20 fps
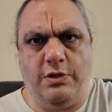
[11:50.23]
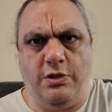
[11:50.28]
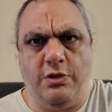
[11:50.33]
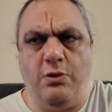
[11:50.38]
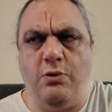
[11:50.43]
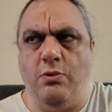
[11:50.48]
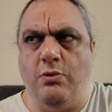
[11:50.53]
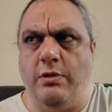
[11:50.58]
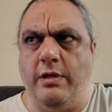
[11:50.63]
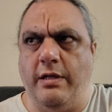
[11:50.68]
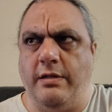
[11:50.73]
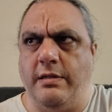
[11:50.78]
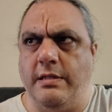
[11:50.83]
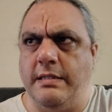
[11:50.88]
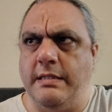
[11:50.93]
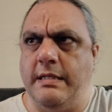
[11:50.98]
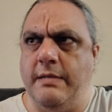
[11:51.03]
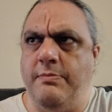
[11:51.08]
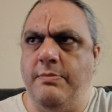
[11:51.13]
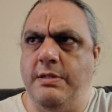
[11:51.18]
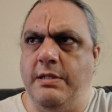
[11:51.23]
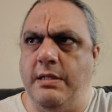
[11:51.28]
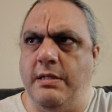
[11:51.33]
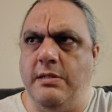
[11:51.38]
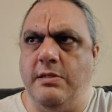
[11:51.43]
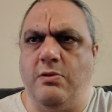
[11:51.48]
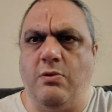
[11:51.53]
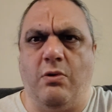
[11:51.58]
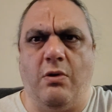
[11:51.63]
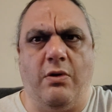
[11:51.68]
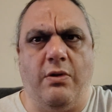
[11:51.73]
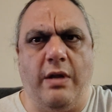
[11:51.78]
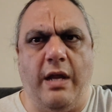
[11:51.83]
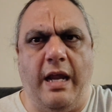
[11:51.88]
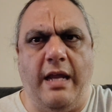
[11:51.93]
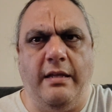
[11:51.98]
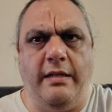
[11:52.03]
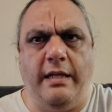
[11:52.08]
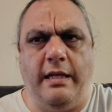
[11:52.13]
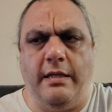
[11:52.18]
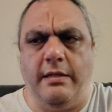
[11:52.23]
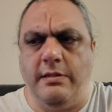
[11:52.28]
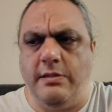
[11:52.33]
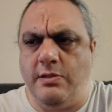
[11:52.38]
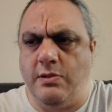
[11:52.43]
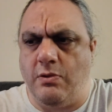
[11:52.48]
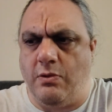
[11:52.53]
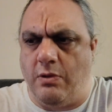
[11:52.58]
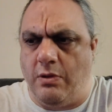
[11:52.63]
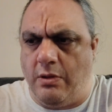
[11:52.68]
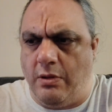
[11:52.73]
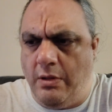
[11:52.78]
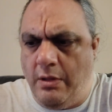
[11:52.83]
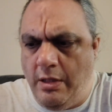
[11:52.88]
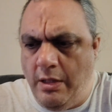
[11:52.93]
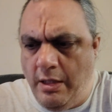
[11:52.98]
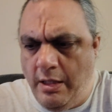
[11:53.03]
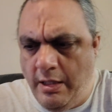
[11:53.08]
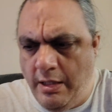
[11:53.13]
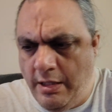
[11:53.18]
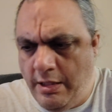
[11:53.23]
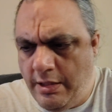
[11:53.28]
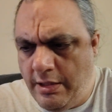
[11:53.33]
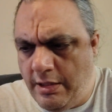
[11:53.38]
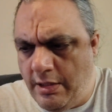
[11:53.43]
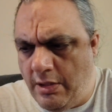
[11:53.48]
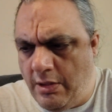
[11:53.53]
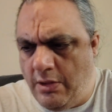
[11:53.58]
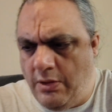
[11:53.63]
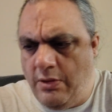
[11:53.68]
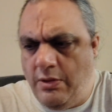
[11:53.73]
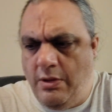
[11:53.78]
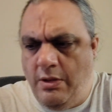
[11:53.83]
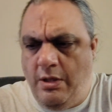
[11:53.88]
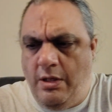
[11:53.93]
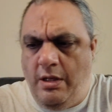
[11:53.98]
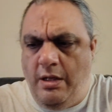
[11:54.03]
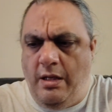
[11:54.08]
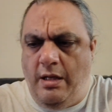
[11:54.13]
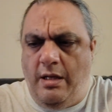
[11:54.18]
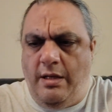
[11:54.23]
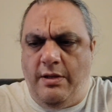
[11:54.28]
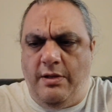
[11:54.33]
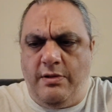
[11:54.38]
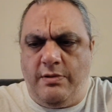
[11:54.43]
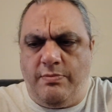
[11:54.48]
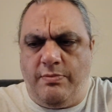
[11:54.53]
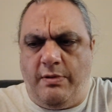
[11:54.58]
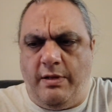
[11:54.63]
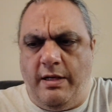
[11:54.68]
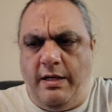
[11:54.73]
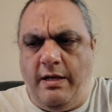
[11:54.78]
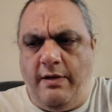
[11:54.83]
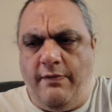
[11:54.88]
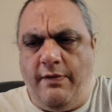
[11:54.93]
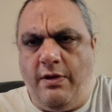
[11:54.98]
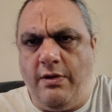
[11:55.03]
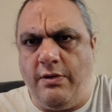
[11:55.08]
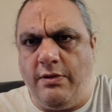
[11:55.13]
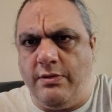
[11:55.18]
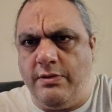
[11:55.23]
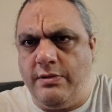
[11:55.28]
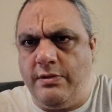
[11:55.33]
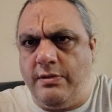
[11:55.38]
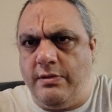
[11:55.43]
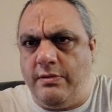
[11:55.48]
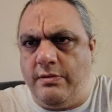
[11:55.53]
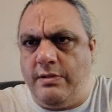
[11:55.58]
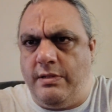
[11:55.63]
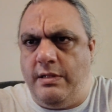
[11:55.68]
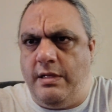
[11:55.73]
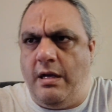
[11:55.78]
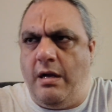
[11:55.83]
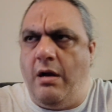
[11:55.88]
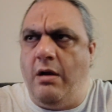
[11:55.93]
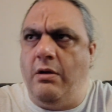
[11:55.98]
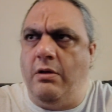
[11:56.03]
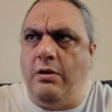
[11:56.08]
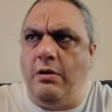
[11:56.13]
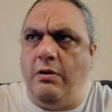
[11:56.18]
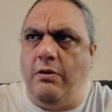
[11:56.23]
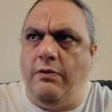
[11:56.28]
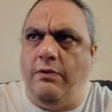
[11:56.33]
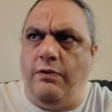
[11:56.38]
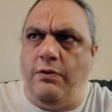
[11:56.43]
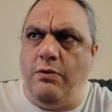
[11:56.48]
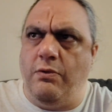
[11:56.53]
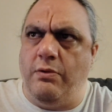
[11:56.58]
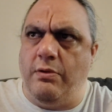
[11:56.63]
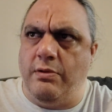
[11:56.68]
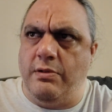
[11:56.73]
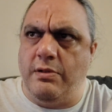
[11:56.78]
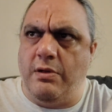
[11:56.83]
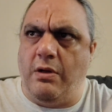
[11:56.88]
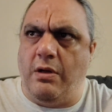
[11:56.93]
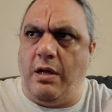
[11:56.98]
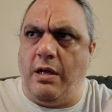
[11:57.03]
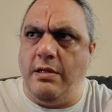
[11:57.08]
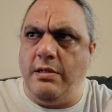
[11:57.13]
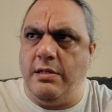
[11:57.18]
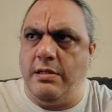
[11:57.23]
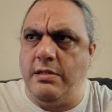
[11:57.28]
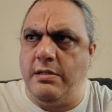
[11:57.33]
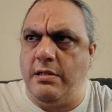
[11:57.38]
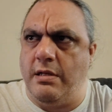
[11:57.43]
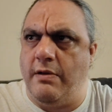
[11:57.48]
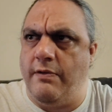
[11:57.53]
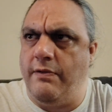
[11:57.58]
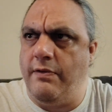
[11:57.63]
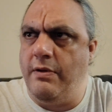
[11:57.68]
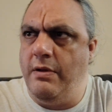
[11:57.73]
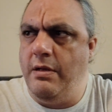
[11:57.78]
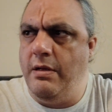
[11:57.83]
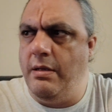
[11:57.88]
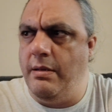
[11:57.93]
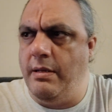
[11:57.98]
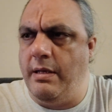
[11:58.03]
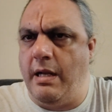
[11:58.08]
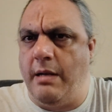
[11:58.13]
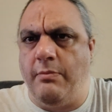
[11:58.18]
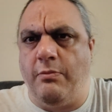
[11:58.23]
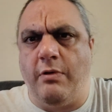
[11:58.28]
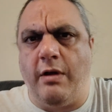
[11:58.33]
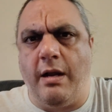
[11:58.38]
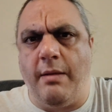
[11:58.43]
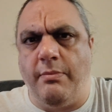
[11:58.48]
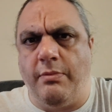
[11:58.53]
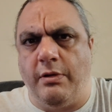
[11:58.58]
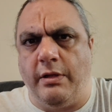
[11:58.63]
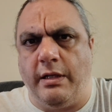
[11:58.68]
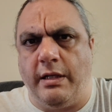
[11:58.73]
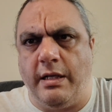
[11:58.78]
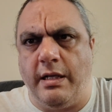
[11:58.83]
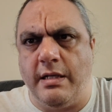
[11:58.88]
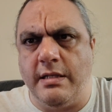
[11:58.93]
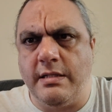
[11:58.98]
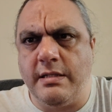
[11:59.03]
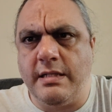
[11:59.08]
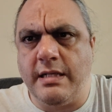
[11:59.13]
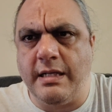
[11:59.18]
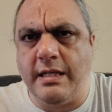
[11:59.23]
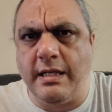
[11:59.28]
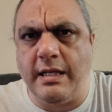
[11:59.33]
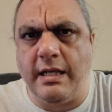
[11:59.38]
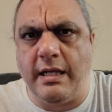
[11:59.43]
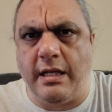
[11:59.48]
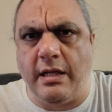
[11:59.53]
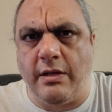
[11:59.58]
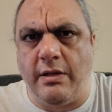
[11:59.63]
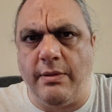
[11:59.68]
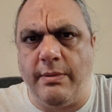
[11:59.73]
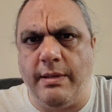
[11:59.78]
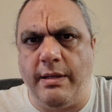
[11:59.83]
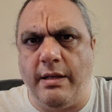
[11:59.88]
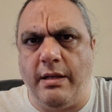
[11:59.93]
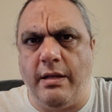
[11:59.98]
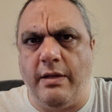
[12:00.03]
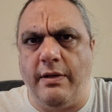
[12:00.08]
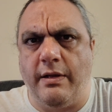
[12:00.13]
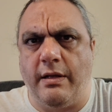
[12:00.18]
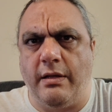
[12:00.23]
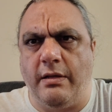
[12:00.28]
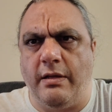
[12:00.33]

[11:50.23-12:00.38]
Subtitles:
do, like The Simpsons or Aliens, or, you know, there's plenty of others. There's Yard Kung Fu, there's all kinds of stuff. But I'm rambling, and it's like getting a, like